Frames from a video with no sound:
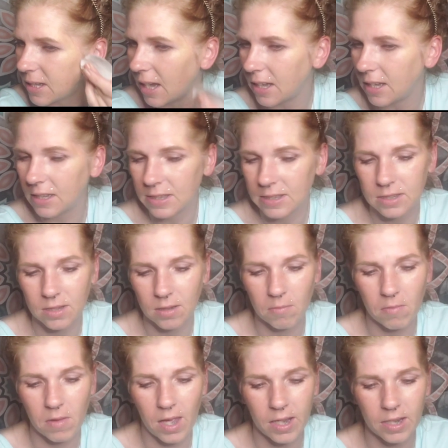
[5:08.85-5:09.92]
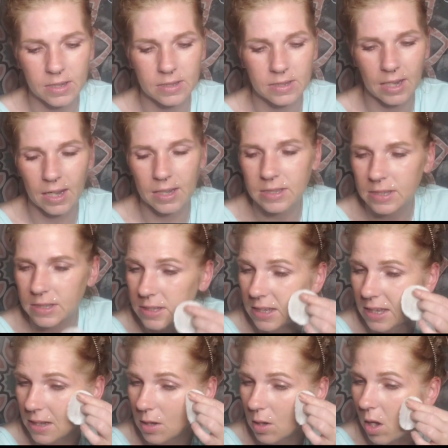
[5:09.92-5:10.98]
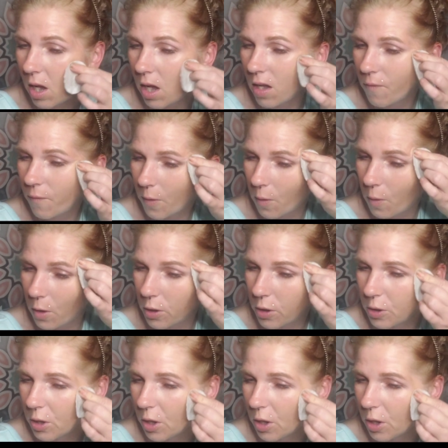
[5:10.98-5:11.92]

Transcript: taking some like dead skin off, or